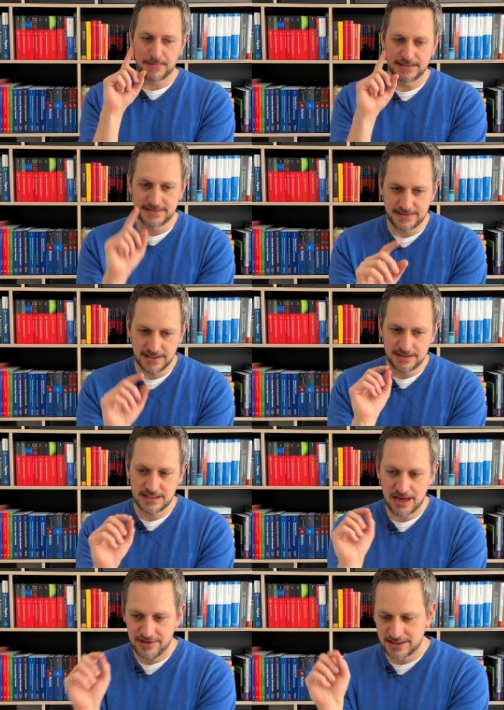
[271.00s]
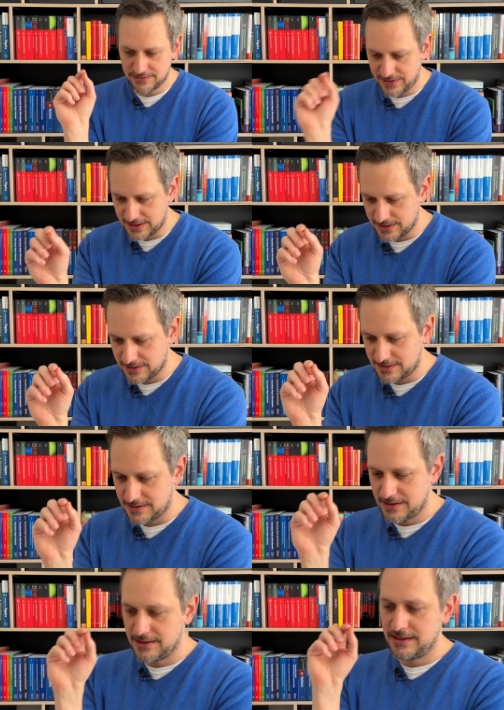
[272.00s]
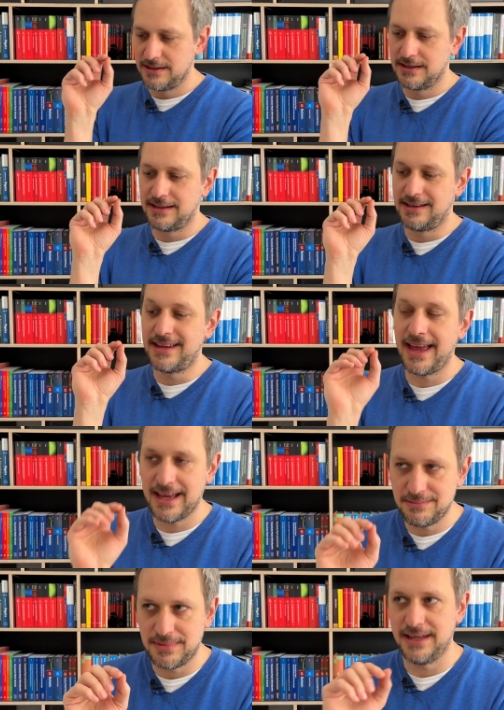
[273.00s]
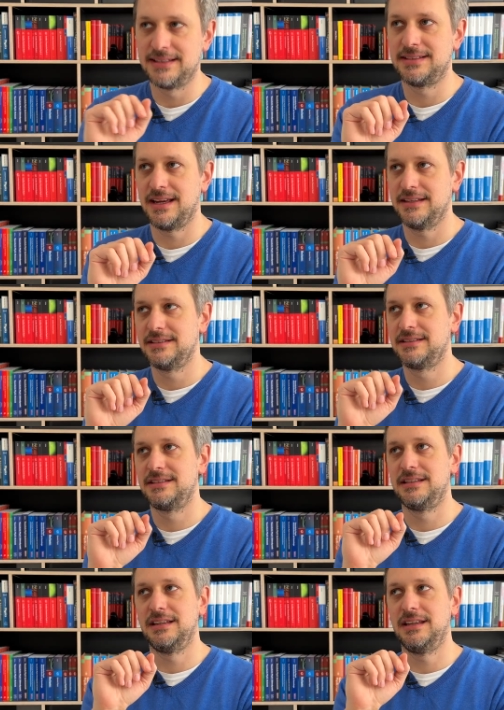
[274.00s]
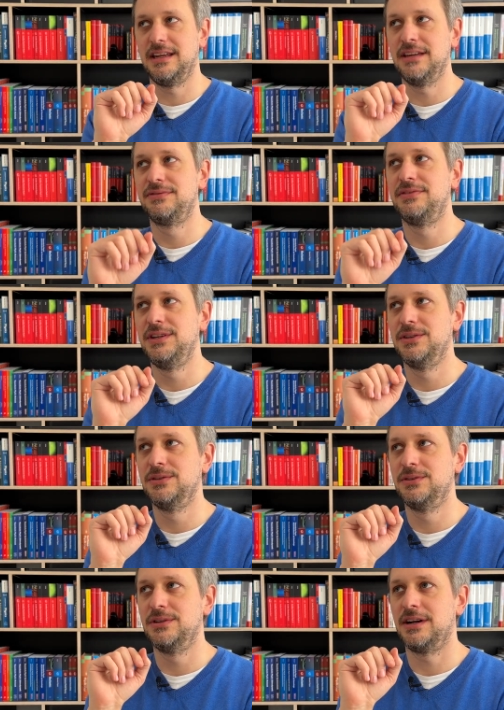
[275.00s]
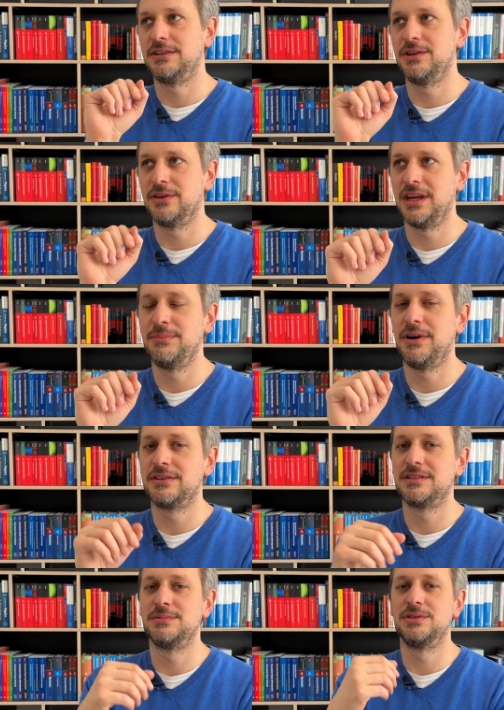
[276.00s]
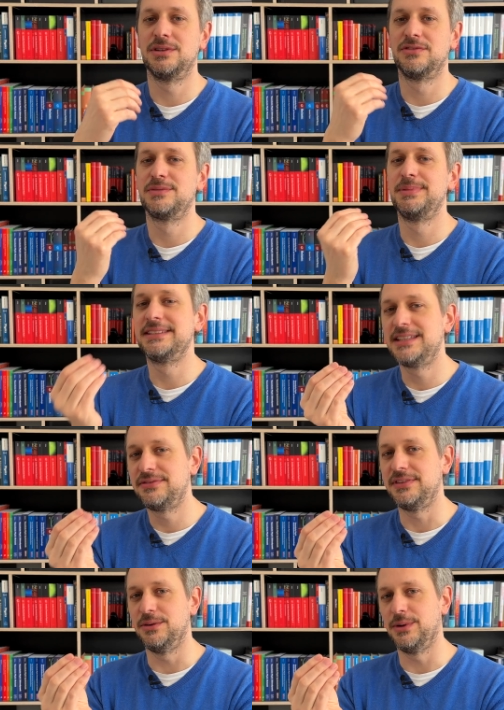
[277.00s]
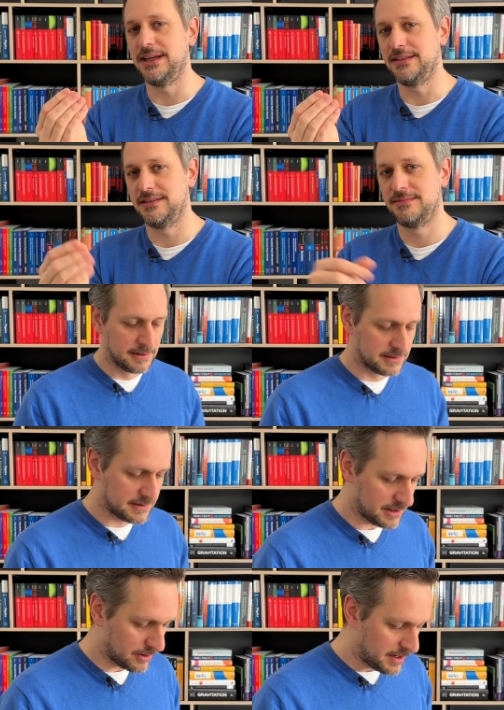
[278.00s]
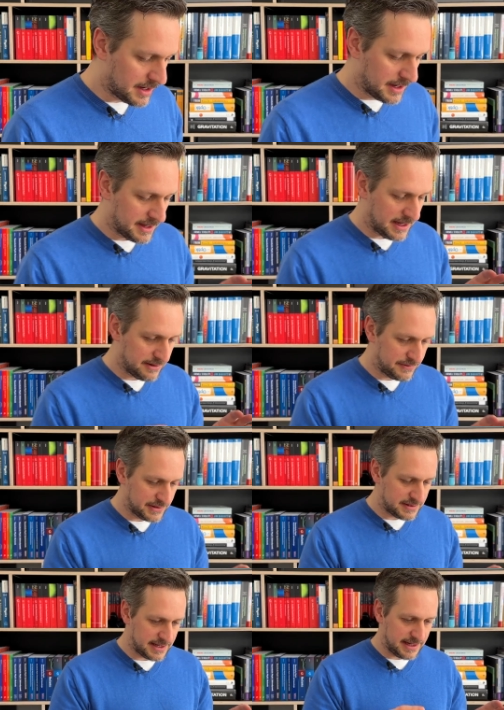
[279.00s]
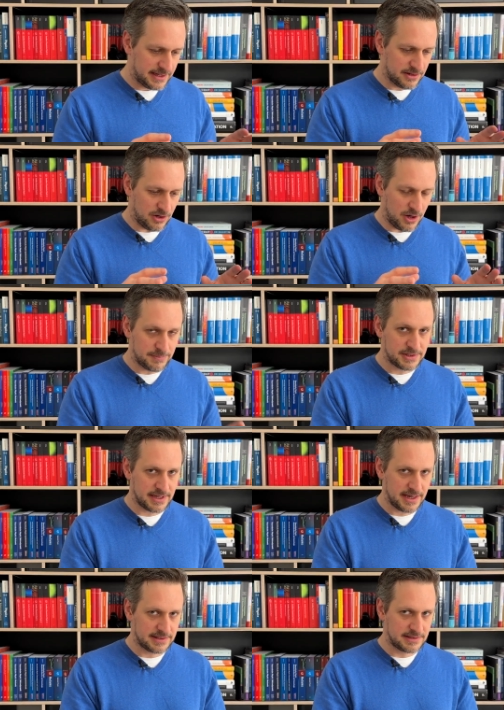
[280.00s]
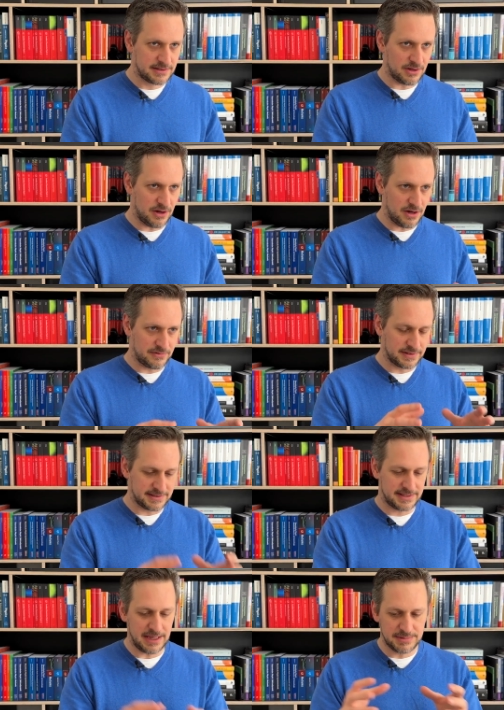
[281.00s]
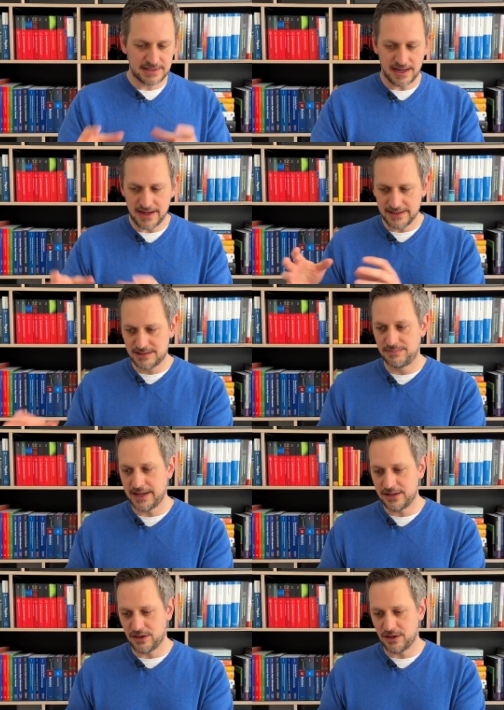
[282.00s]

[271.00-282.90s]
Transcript: steel is heavier than feathers can make sense if you are talking about some sort of specific weight. So if you take objects of the same size made